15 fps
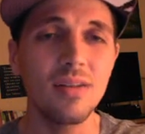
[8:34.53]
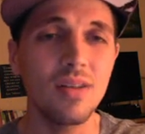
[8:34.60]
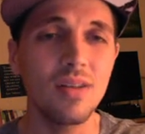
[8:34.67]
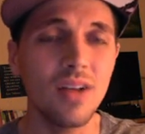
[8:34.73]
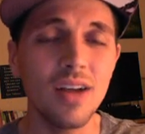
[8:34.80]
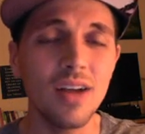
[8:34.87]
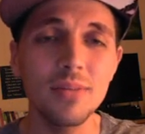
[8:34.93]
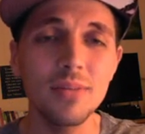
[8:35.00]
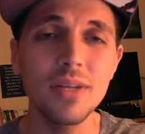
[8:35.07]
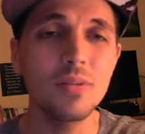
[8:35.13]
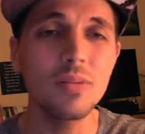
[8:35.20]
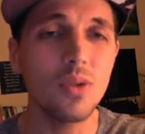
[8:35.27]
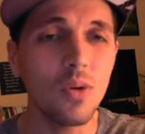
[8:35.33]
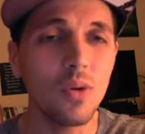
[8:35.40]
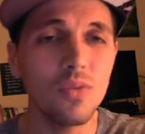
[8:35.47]
A lot of
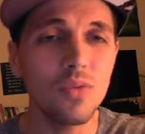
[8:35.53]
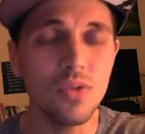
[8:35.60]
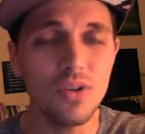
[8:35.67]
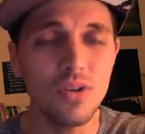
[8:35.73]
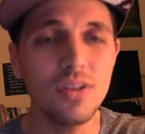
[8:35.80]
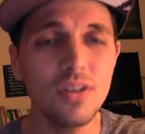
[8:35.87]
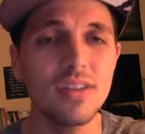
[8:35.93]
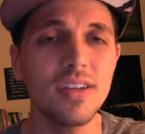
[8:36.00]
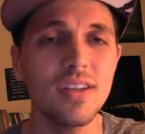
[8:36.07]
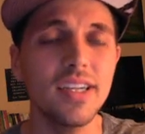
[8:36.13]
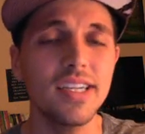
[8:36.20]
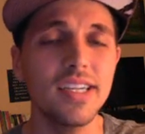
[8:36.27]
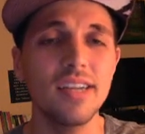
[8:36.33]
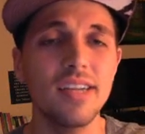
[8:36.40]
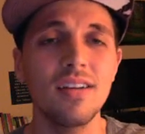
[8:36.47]
people overlook
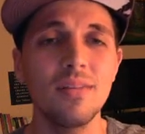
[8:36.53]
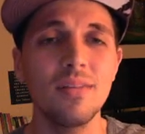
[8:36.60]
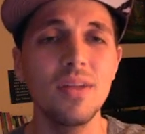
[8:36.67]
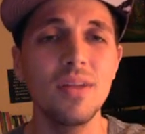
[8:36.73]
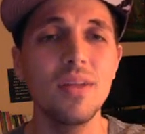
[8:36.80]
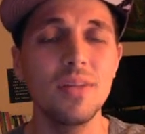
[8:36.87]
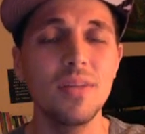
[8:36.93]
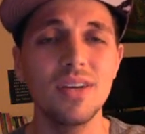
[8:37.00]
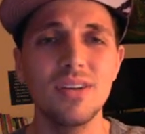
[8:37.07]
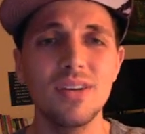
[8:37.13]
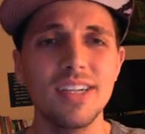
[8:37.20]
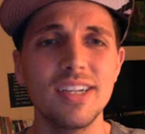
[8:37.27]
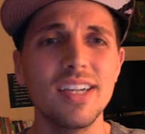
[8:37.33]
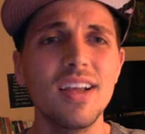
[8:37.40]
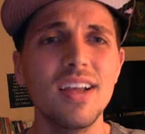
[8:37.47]
this
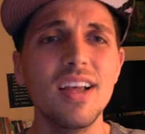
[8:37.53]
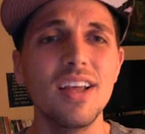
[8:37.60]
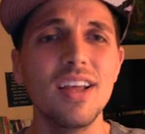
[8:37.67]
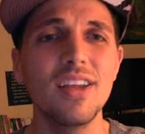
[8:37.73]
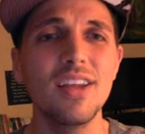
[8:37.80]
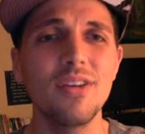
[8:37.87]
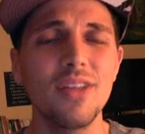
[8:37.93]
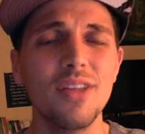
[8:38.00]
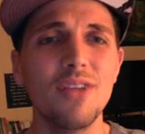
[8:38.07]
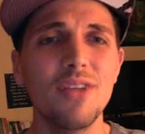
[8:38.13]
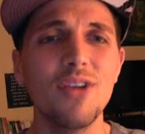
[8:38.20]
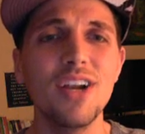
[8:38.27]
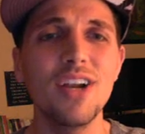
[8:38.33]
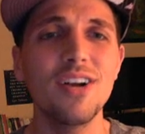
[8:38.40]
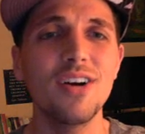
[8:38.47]
because, you know, they
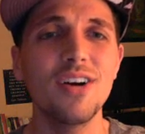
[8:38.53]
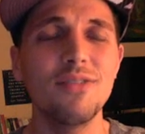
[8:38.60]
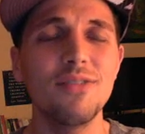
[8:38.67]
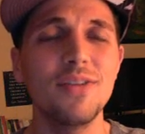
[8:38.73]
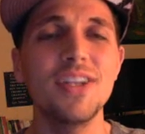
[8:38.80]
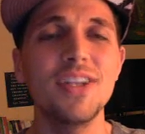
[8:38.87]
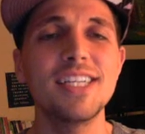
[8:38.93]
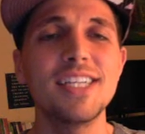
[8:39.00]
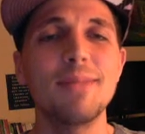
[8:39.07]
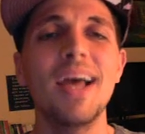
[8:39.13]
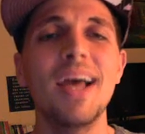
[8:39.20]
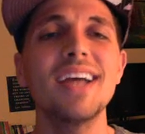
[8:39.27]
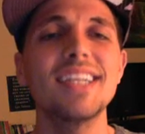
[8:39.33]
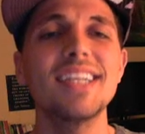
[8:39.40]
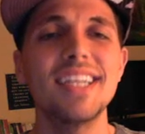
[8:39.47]
read a fitness
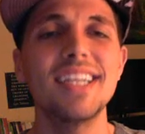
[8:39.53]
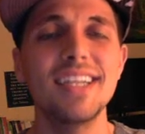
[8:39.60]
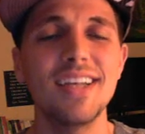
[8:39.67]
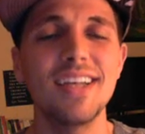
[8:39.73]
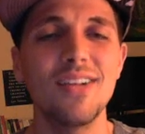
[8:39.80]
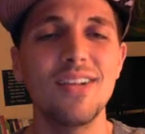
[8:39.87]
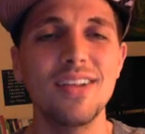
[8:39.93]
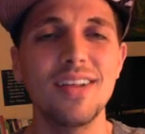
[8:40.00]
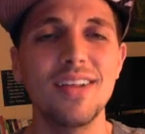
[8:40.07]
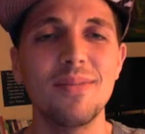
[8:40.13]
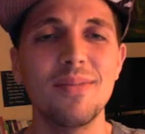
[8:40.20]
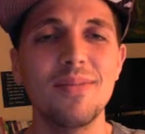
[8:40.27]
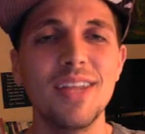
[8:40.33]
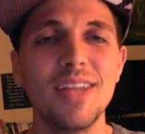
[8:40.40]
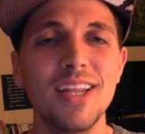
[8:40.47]
magazine telling
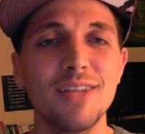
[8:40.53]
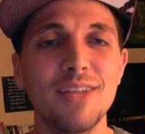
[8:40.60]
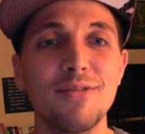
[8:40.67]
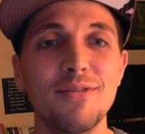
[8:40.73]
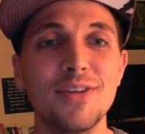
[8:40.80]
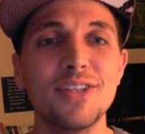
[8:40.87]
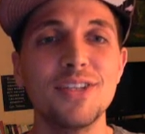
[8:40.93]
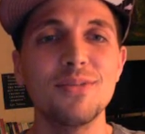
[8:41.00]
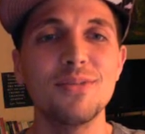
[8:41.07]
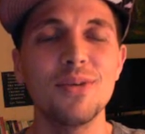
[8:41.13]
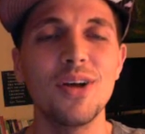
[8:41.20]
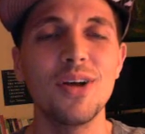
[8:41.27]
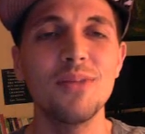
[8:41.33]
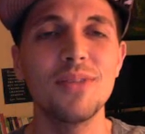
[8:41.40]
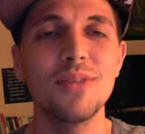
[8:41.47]
them eating fish
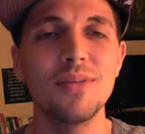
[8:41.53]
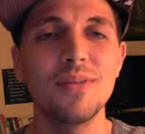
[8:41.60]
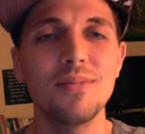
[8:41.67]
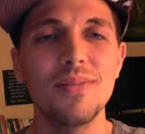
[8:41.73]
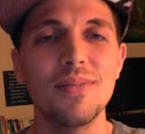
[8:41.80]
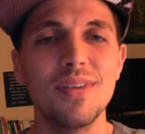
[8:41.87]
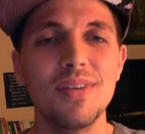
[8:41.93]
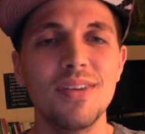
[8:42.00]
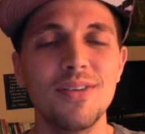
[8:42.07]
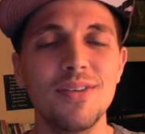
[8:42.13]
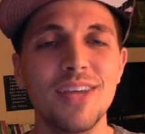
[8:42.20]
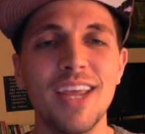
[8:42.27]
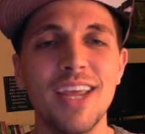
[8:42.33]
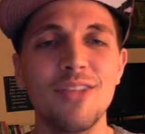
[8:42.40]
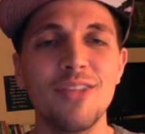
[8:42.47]
will help them, you know,
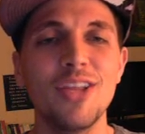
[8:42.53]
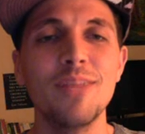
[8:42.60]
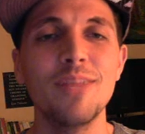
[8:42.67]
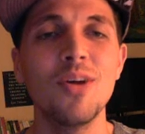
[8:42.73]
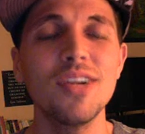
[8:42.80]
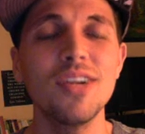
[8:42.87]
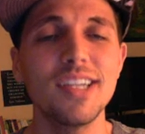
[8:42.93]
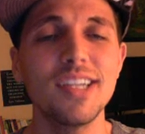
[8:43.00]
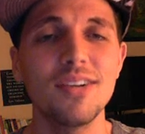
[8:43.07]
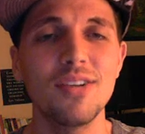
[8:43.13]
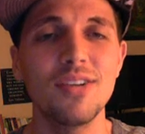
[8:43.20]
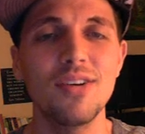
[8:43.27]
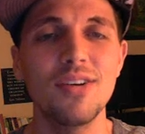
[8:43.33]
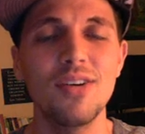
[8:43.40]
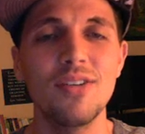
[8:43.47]
gain lean
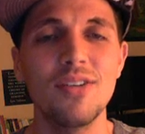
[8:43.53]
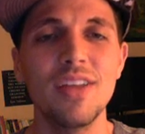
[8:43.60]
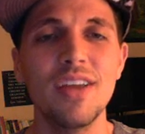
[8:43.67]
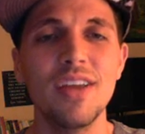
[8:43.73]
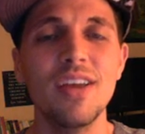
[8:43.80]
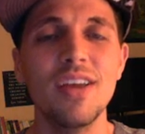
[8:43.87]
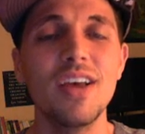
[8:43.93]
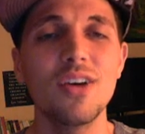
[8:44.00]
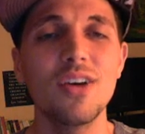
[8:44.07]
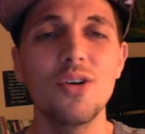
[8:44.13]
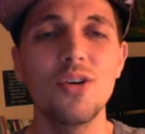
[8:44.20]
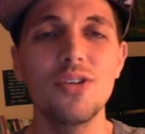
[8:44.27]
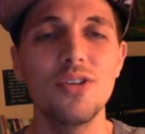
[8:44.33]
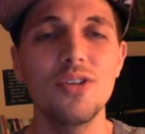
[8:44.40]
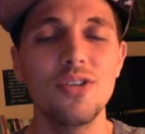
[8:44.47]
muscle, or they
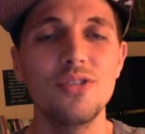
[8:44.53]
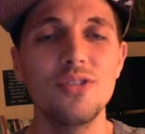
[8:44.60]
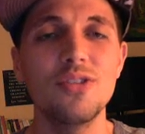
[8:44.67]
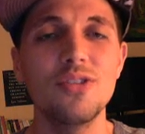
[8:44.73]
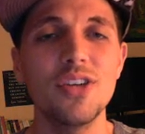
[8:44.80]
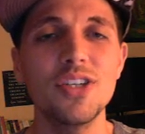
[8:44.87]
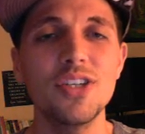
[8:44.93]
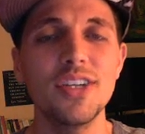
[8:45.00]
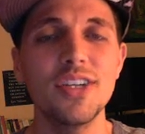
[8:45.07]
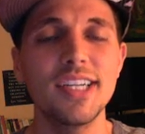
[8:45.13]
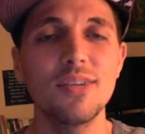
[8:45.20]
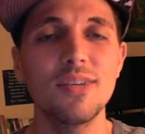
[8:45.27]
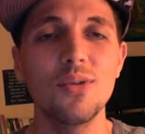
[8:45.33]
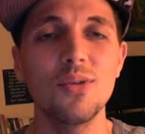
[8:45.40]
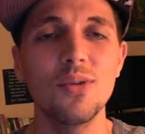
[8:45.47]
go to a nutrition
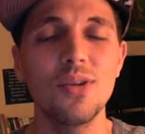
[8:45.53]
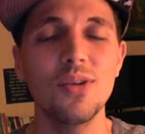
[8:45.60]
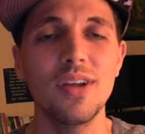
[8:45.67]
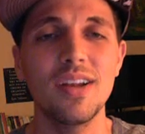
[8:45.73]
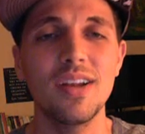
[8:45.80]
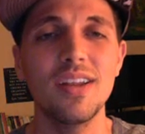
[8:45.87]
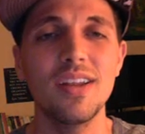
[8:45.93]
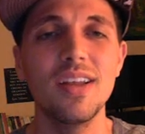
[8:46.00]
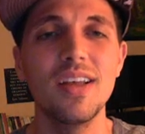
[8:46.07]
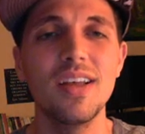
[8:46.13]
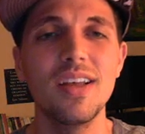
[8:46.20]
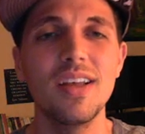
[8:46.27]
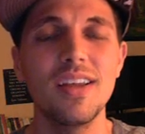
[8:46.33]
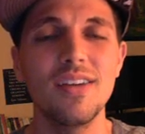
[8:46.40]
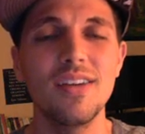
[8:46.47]
school and,
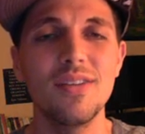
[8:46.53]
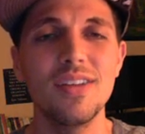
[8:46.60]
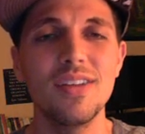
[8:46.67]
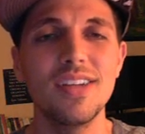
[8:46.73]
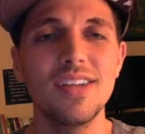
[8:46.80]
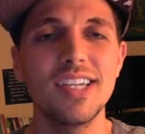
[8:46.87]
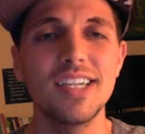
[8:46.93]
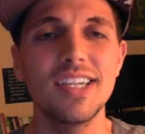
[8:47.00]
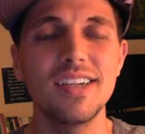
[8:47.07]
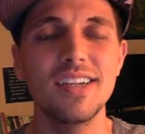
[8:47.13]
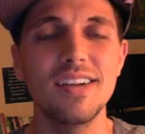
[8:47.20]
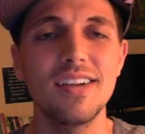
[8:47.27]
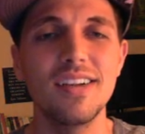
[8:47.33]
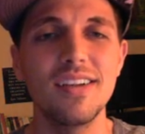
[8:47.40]
you know, these